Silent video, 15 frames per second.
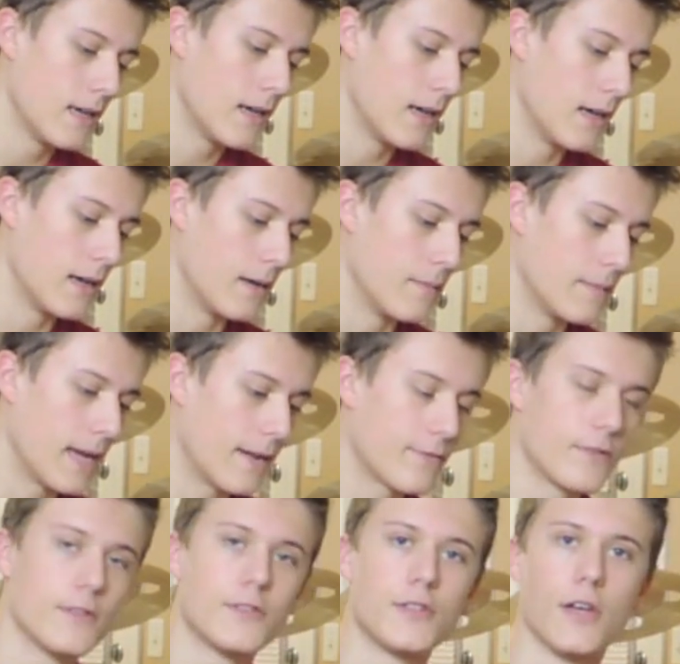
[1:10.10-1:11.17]

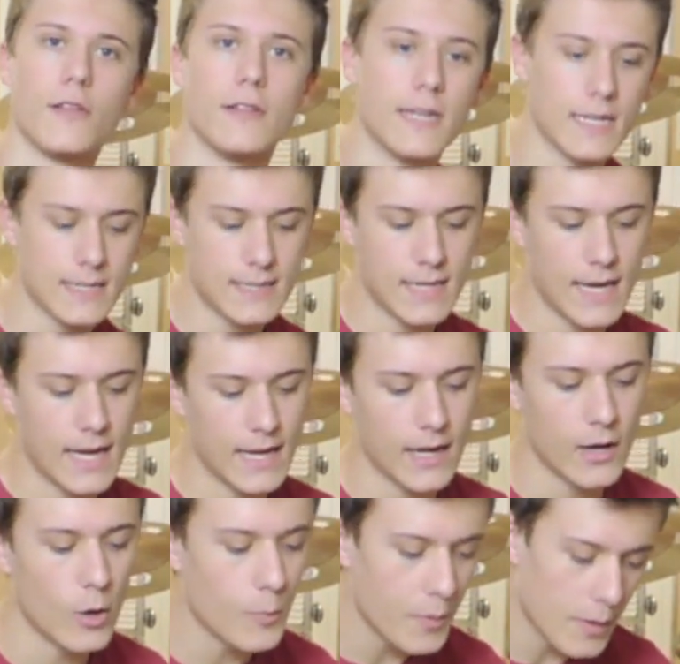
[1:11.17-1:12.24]
after the show the next
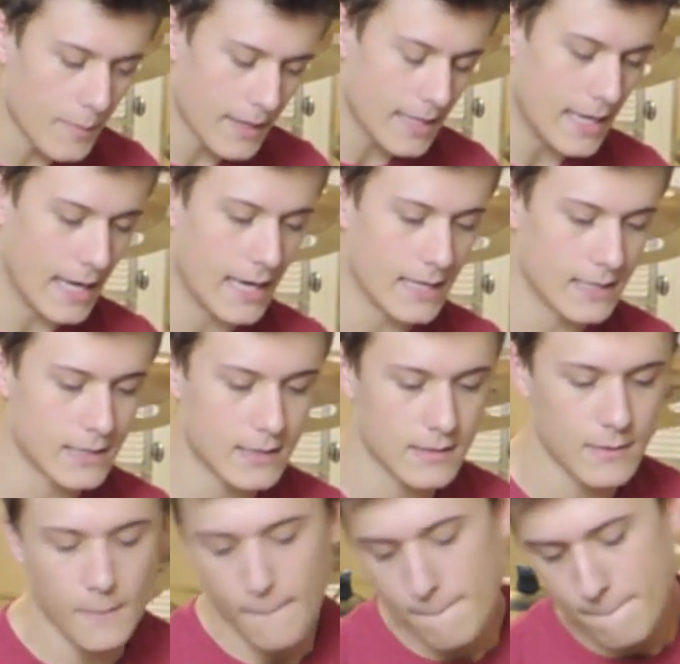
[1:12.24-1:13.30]
day. I open up my
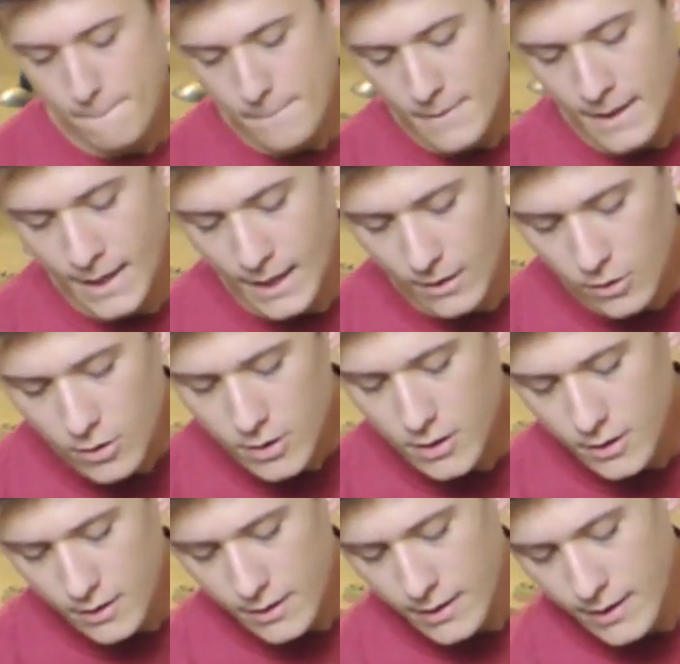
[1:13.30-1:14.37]
case, and I
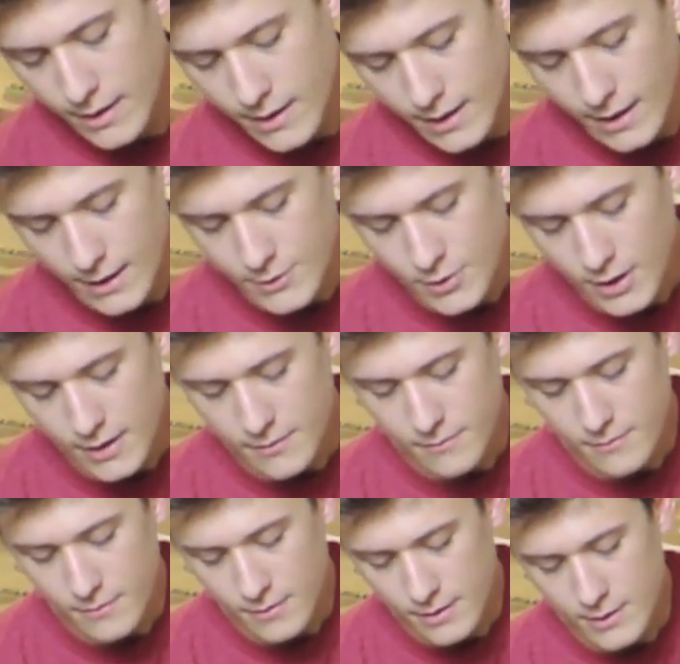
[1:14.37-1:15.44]
look, and I try
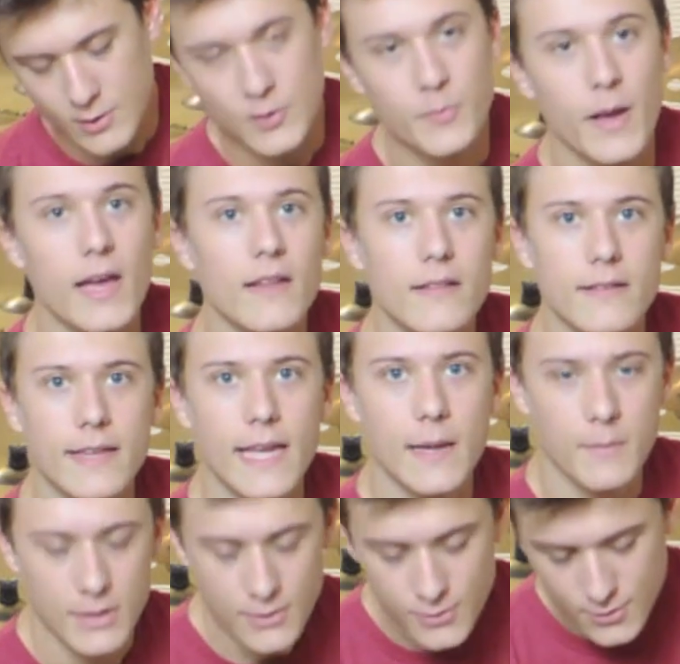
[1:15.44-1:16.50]
to inspect the
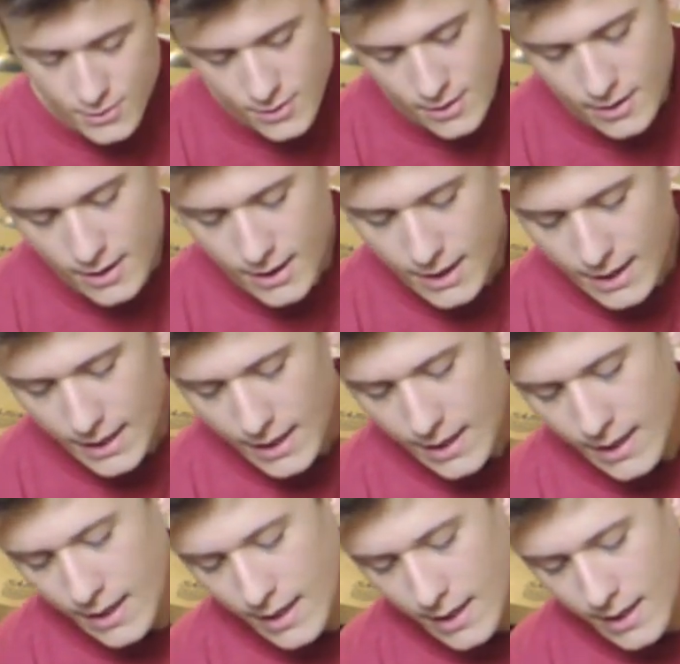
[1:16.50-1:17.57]
damage,
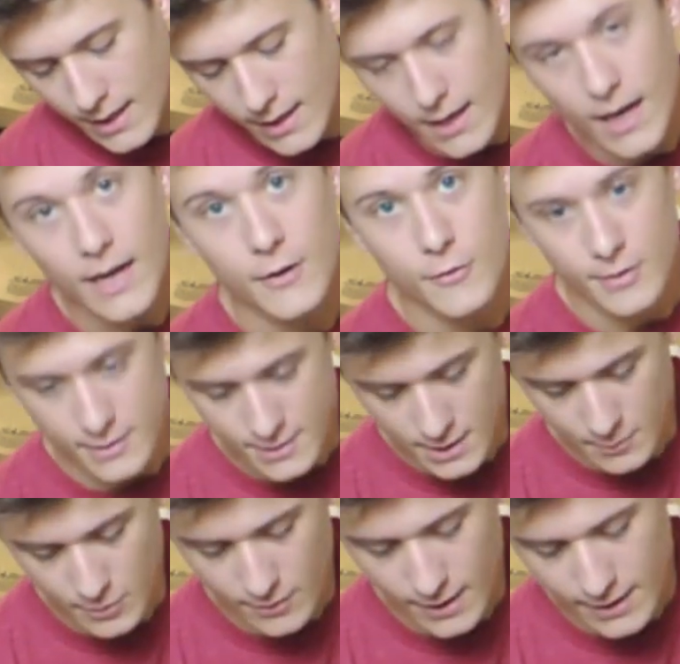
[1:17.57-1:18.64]
and I do
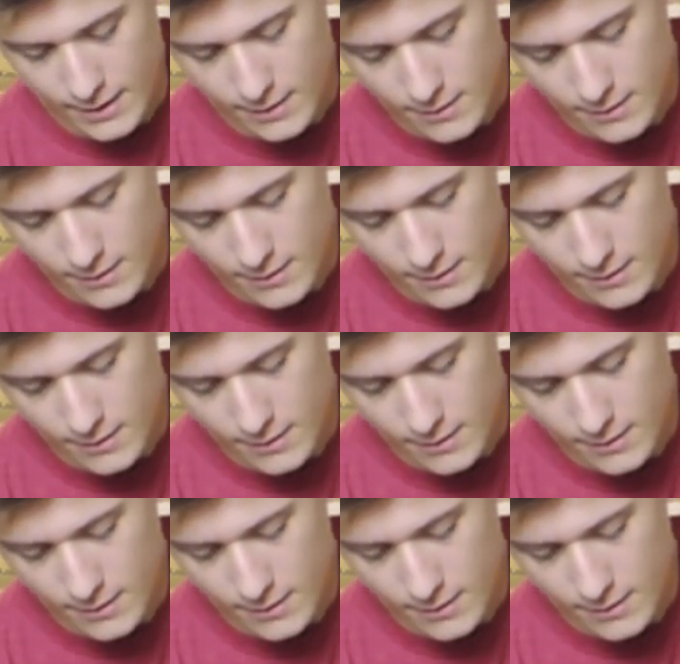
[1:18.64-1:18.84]
this number right